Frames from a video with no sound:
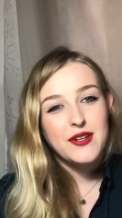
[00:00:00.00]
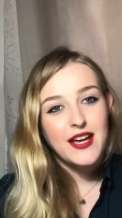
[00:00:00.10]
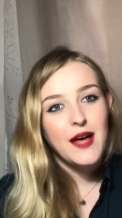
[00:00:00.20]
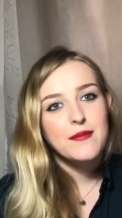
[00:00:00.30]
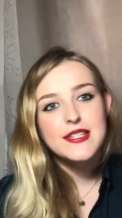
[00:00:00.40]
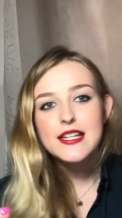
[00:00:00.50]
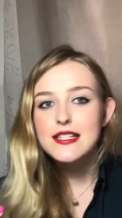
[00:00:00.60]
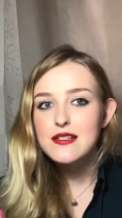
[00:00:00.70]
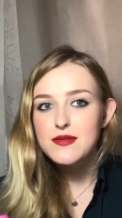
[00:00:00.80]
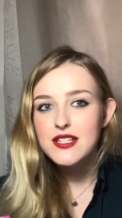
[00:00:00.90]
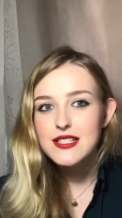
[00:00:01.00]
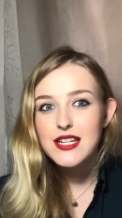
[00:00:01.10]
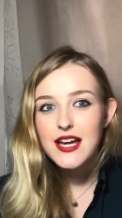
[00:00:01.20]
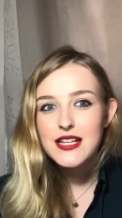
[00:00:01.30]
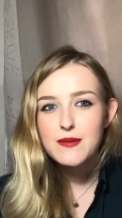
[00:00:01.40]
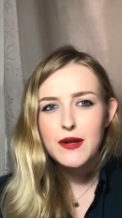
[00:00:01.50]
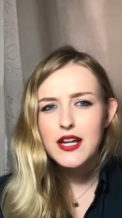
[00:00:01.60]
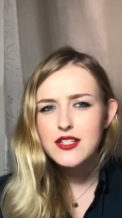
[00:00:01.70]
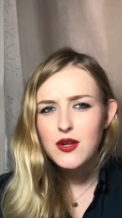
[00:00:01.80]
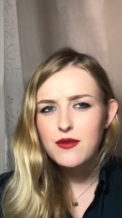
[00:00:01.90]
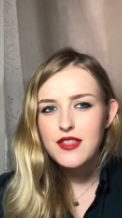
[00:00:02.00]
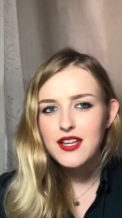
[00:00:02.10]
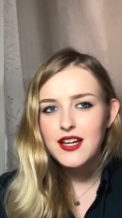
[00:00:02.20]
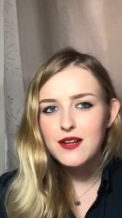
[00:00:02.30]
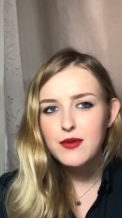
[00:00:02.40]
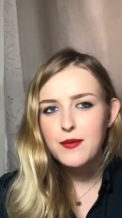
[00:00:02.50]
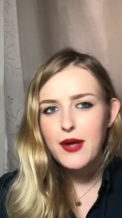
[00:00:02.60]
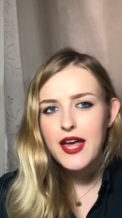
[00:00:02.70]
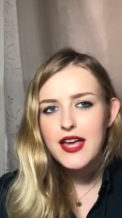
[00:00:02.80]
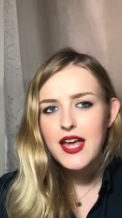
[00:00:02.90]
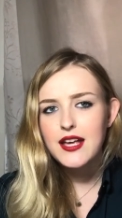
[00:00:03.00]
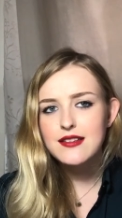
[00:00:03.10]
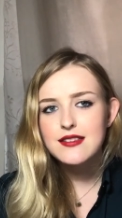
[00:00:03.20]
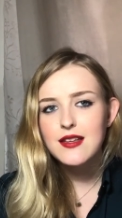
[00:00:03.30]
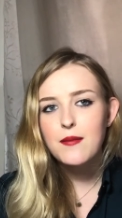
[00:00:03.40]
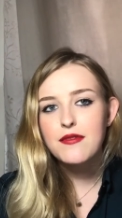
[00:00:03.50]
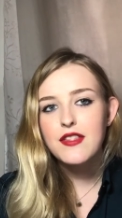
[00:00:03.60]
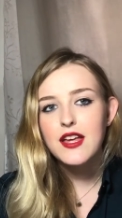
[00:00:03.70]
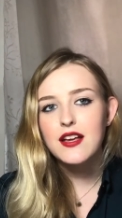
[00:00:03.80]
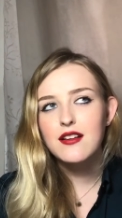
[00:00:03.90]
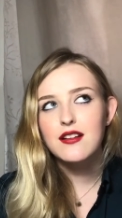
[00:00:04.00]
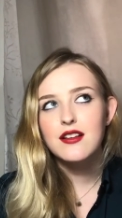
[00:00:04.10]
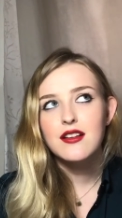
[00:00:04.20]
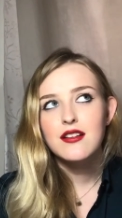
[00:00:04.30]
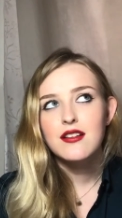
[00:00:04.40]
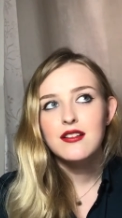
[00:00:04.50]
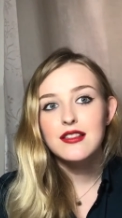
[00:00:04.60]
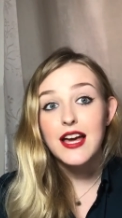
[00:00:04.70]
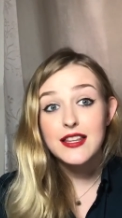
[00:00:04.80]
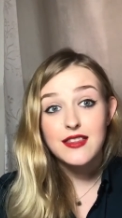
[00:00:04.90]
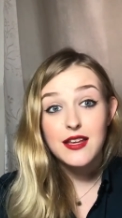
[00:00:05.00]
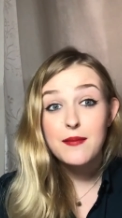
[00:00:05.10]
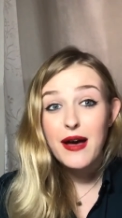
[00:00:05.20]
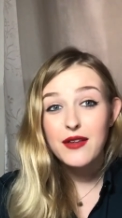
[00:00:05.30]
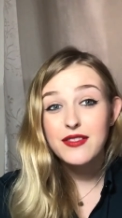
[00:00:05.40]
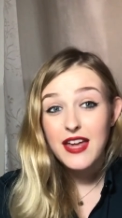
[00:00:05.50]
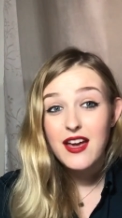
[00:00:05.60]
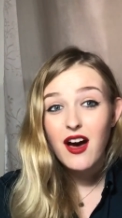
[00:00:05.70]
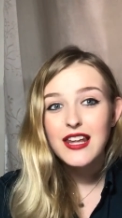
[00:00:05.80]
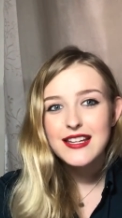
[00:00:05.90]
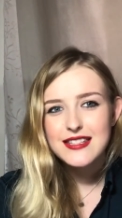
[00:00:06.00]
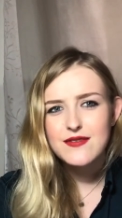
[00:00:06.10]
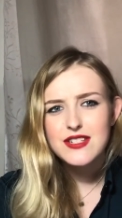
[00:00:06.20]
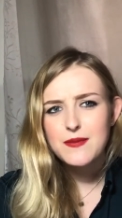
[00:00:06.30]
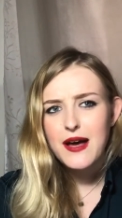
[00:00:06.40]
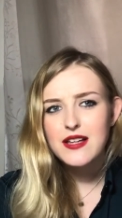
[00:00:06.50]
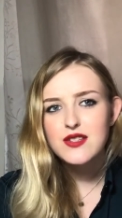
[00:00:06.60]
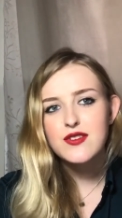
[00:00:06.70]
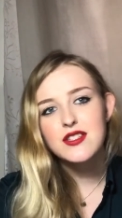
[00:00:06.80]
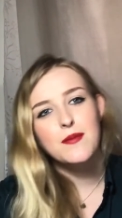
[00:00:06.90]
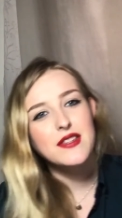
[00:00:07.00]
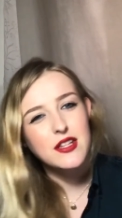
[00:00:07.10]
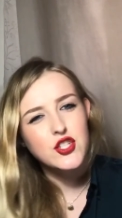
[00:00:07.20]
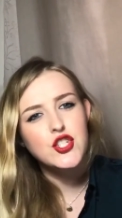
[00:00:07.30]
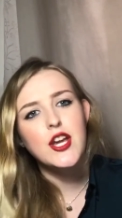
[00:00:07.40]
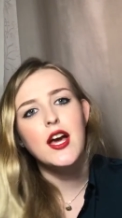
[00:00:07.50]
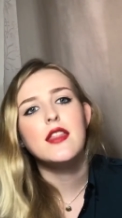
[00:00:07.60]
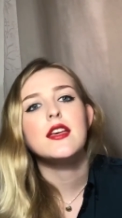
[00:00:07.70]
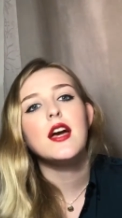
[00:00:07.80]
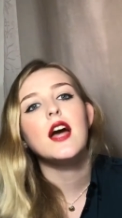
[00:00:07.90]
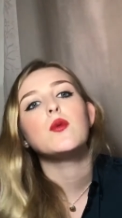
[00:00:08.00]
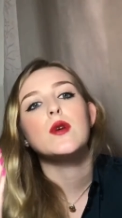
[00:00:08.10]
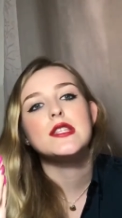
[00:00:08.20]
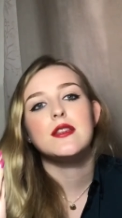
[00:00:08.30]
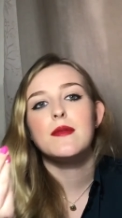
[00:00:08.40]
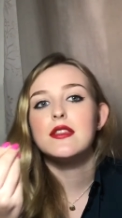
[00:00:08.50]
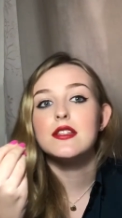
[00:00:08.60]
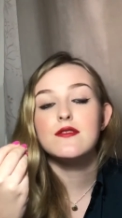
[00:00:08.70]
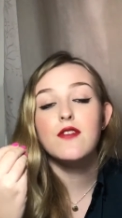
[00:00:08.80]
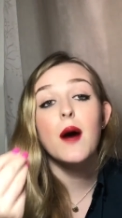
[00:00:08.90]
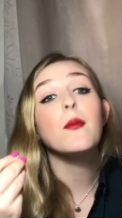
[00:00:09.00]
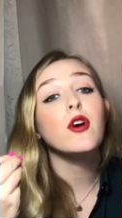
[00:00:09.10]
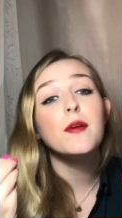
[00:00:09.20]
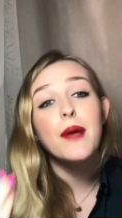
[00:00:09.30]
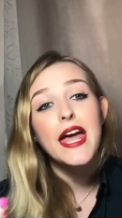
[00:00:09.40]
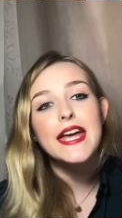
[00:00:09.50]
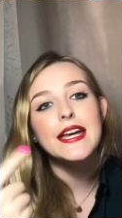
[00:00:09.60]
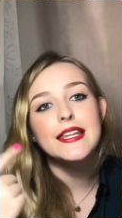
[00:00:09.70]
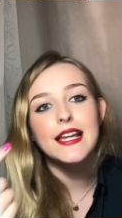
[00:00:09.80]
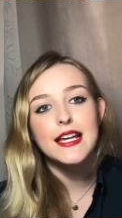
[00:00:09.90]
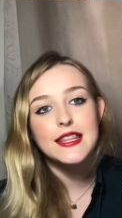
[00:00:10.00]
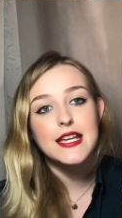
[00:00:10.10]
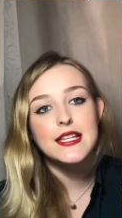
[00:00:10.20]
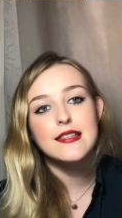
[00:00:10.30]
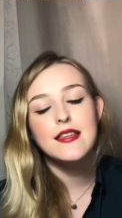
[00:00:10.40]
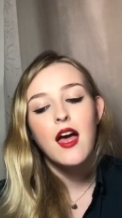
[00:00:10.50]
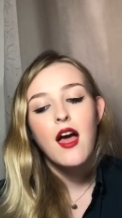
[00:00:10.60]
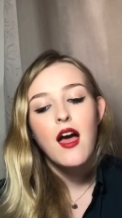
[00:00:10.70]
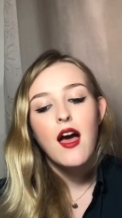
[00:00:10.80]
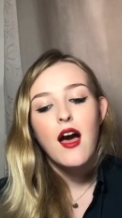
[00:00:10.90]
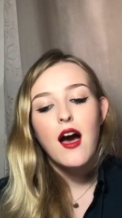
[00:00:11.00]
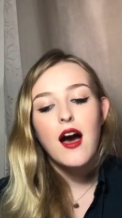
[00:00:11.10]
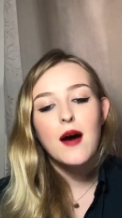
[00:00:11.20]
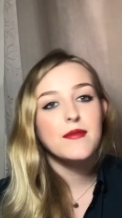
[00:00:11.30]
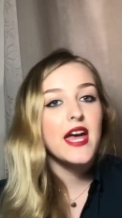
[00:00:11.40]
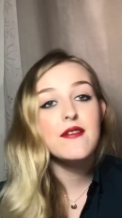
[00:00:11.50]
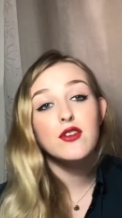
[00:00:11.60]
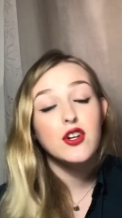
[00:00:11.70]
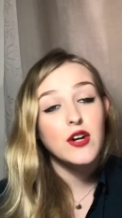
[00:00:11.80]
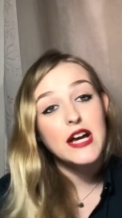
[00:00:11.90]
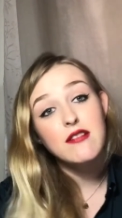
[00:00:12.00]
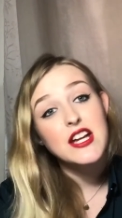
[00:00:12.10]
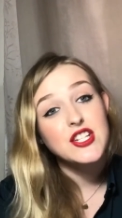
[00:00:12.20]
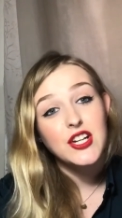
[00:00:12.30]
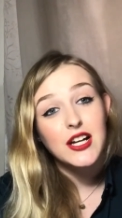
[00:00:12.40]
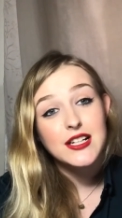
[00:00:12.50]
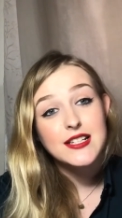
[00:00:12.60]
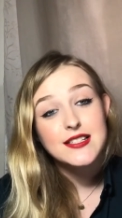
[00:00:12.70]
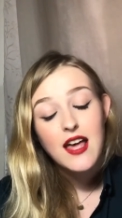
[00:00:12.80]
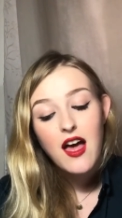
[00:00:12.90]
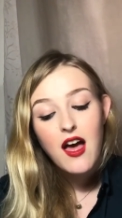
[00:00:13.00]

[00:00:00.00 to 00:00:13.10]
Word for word: Yep, yeah, satin lipsticks are nice, but I don't think I'd be paying something like the amount they are, like 70 pounds for something that's sheer. I think I'd want something that's far more opaque and like this. Um, they have a great range of colors.